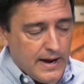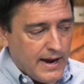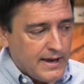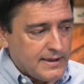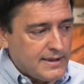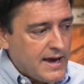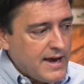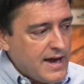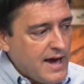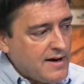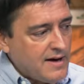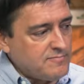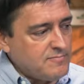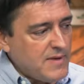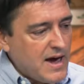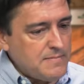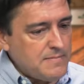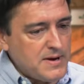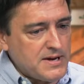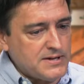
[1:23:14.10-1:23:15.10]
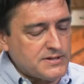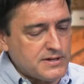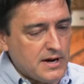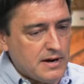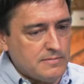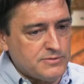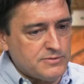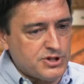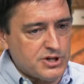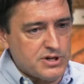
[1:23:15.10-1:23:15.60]
and they have maybe
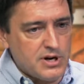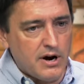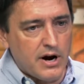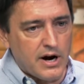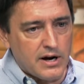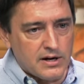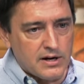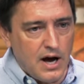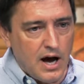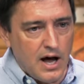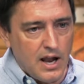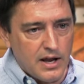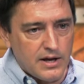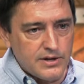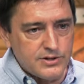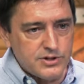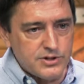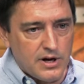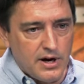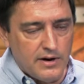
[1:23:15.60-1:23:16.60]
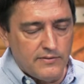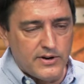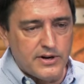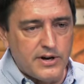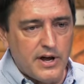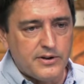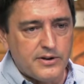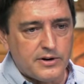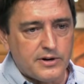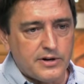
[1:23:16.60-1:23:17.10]
some generic knowledge of
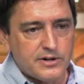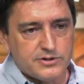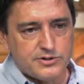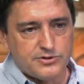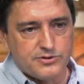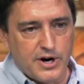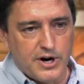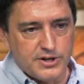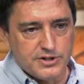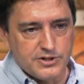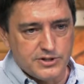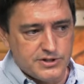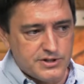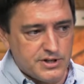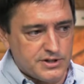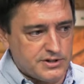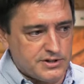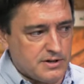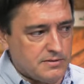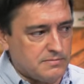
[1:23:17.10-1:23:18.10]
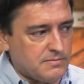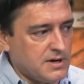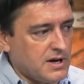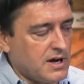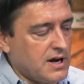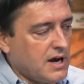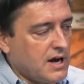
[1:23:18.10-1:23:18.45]
another construction system,